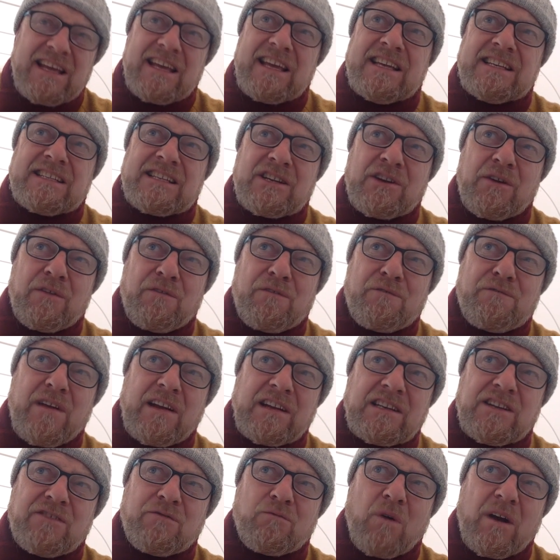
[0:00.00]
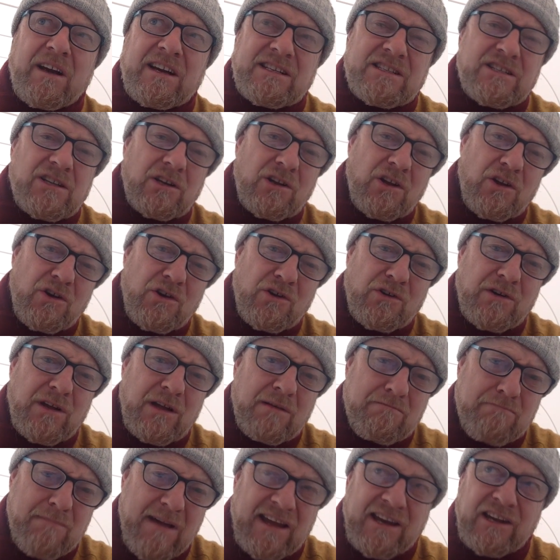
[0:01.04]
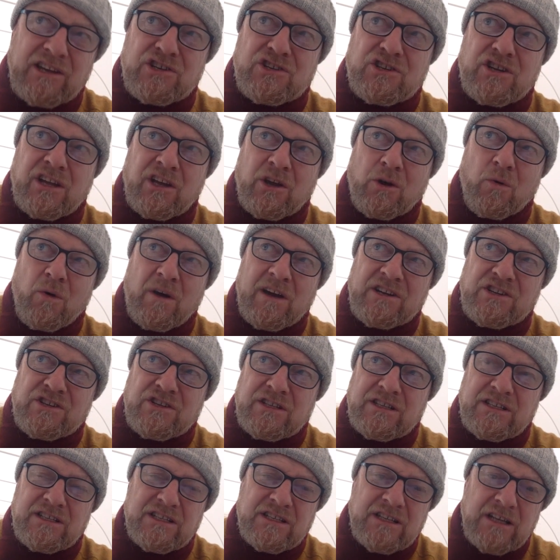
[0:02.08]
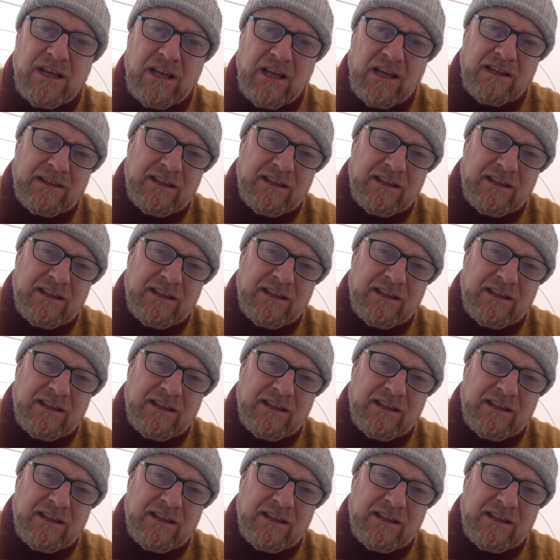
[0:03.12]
is an effective way to learn and manage equations